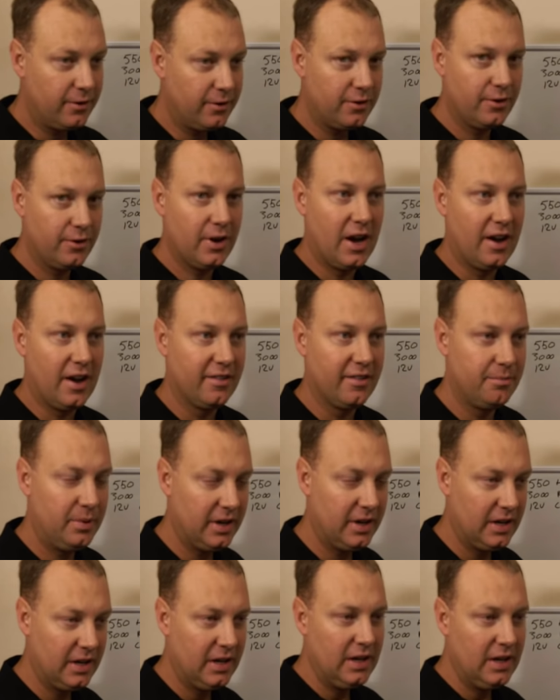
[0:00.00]
further off,
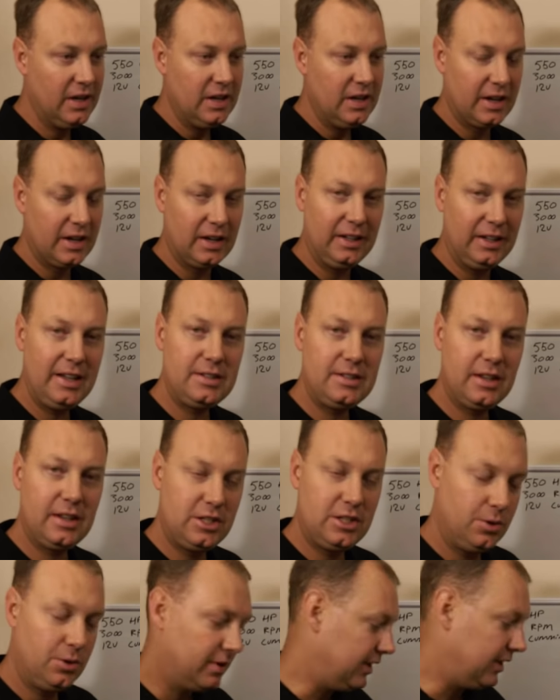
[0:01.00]
but it'll at least
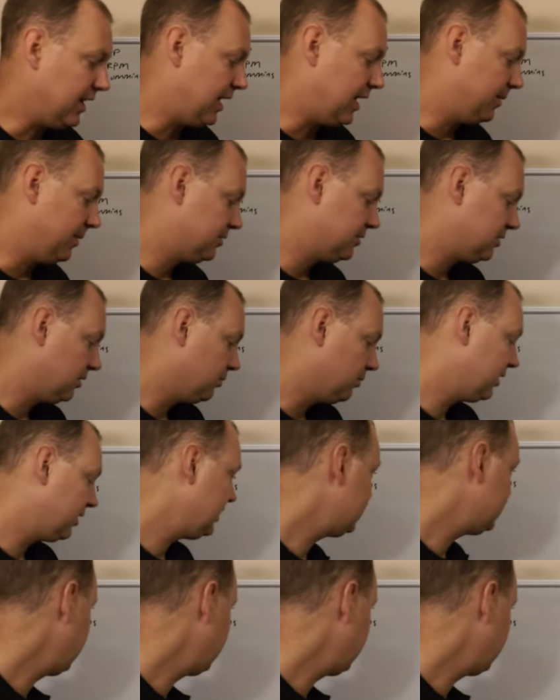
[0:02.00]
get you in the game. So we're